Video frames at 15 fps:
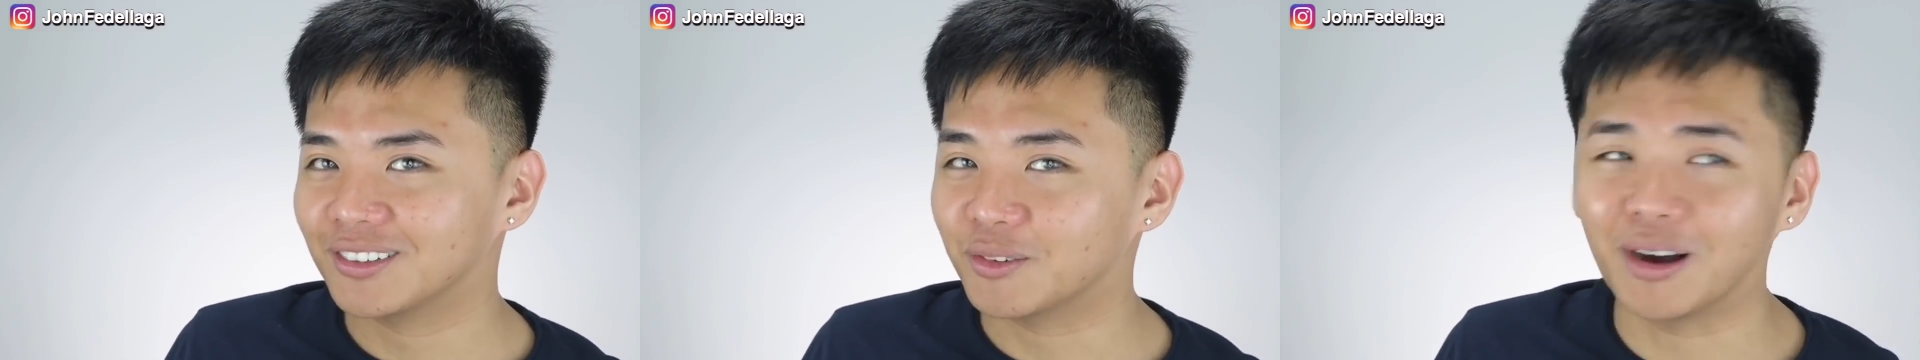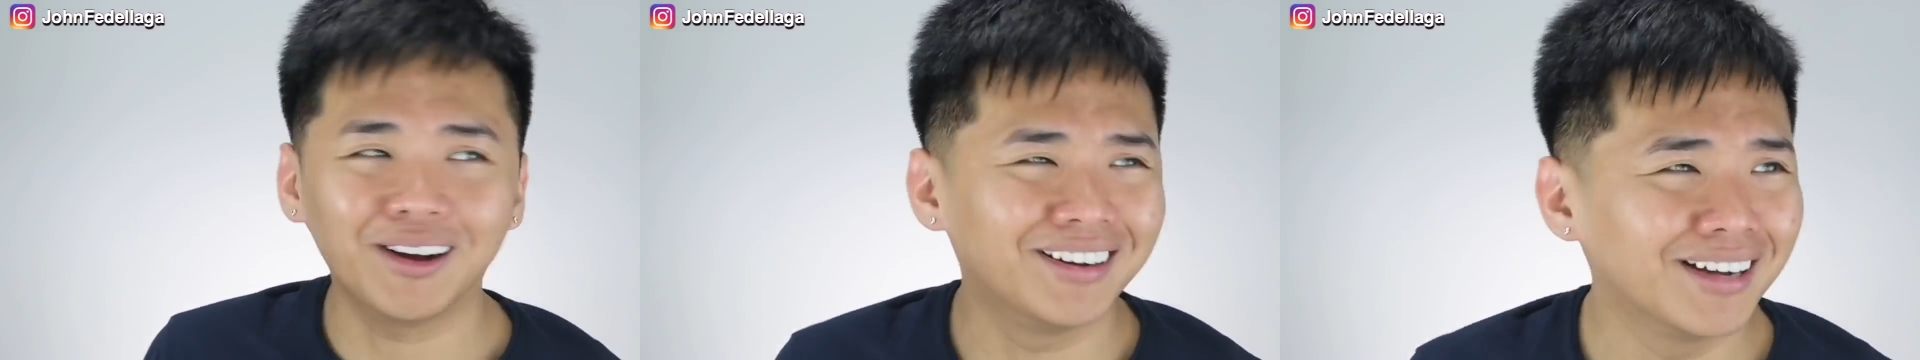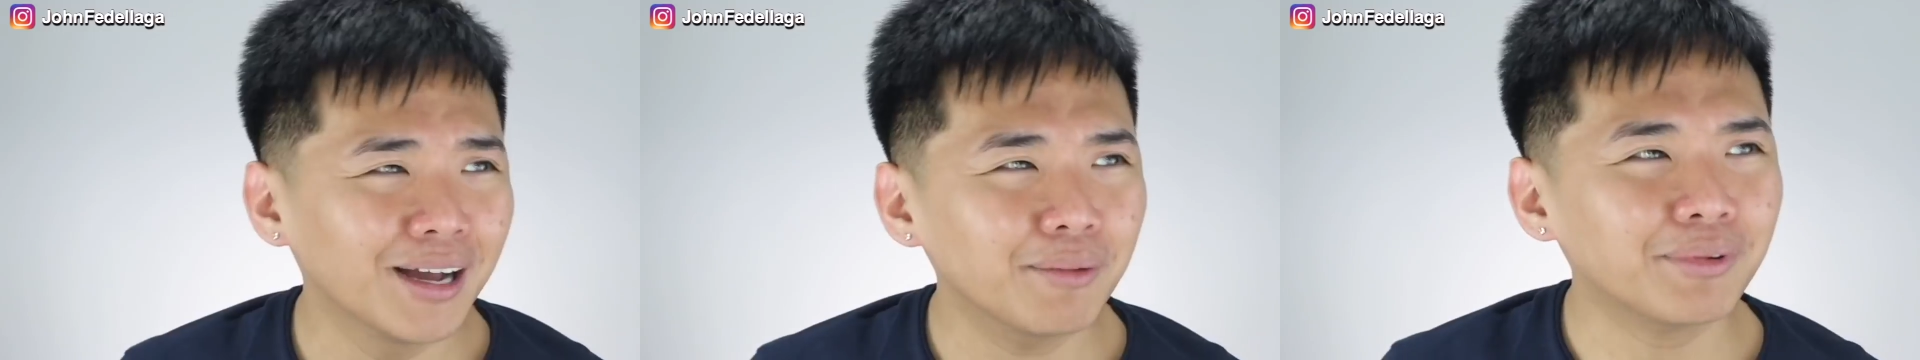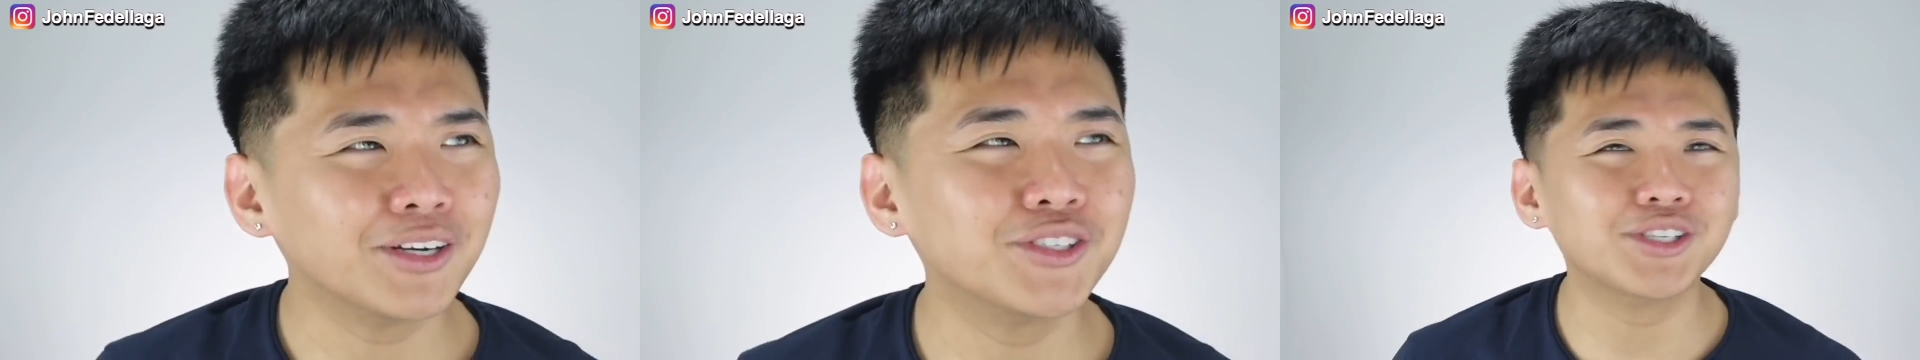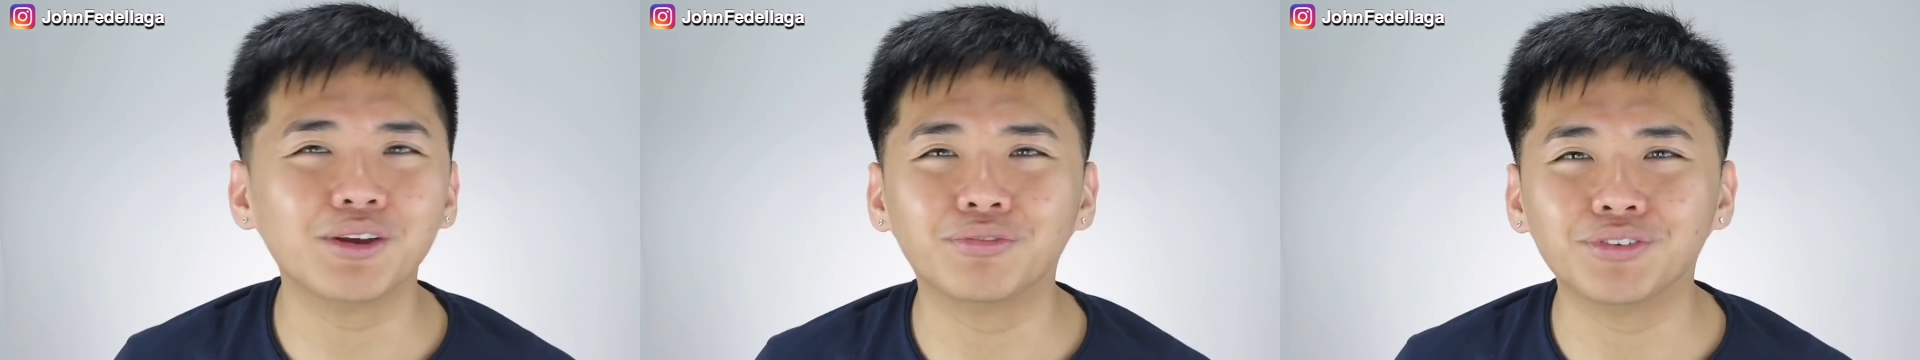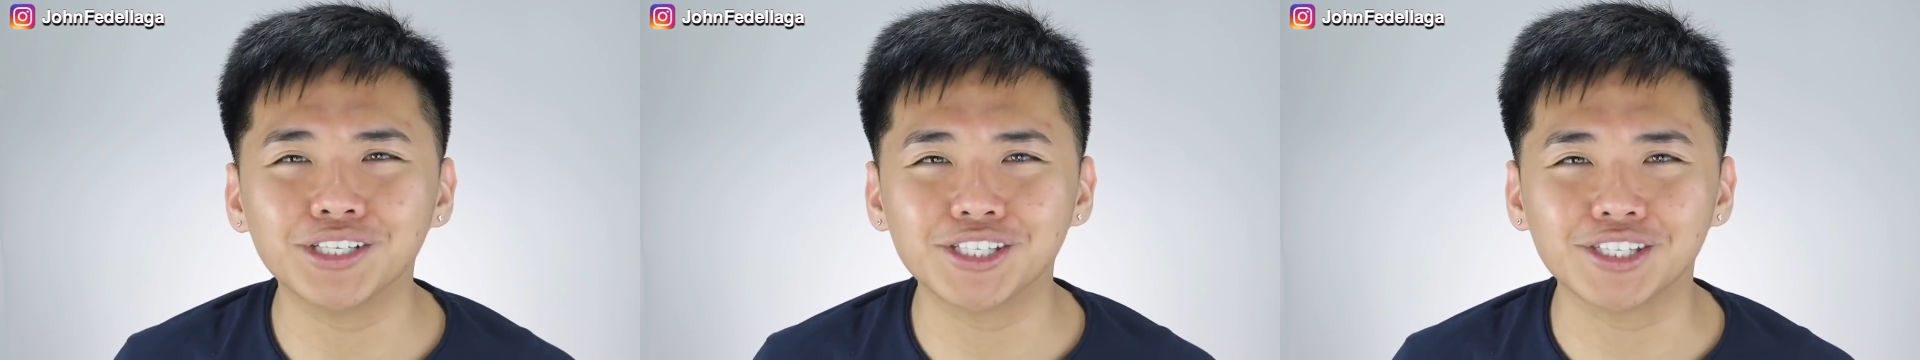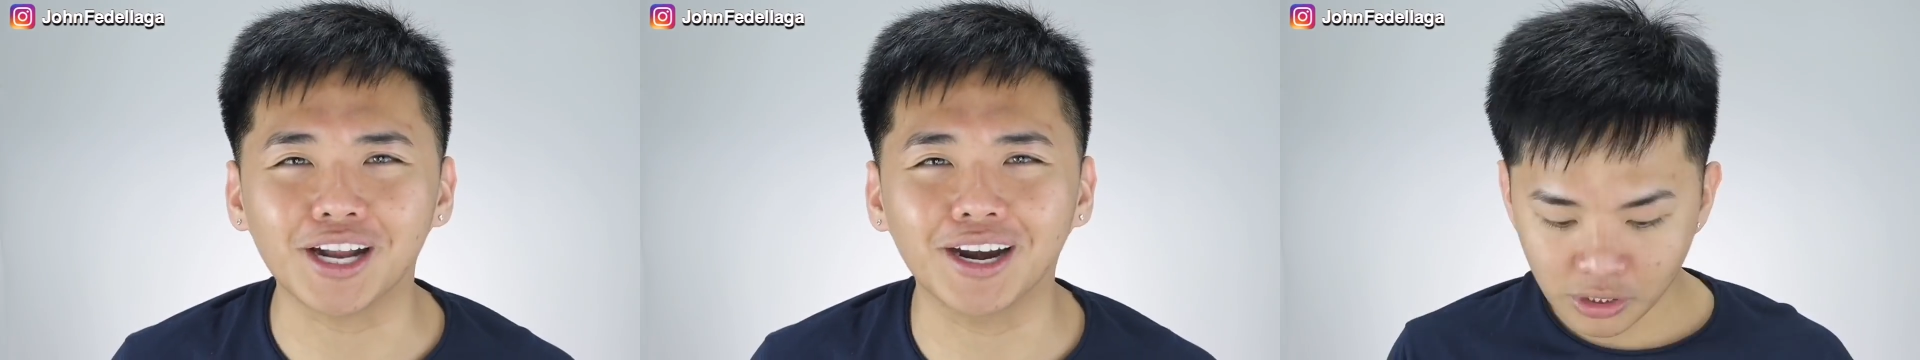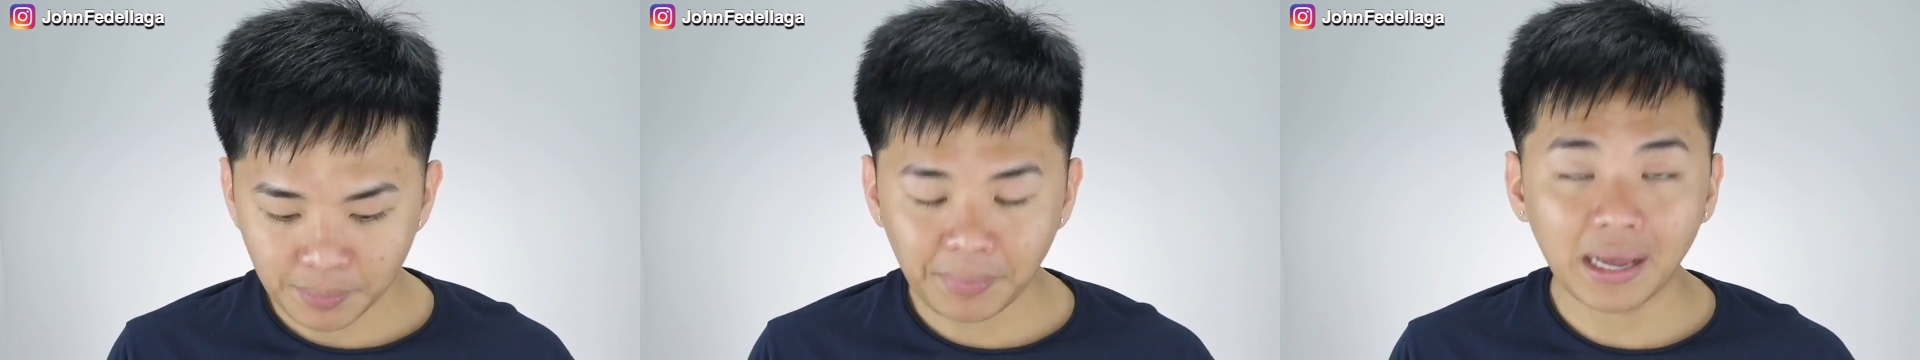Wow, Jeffree Star. So,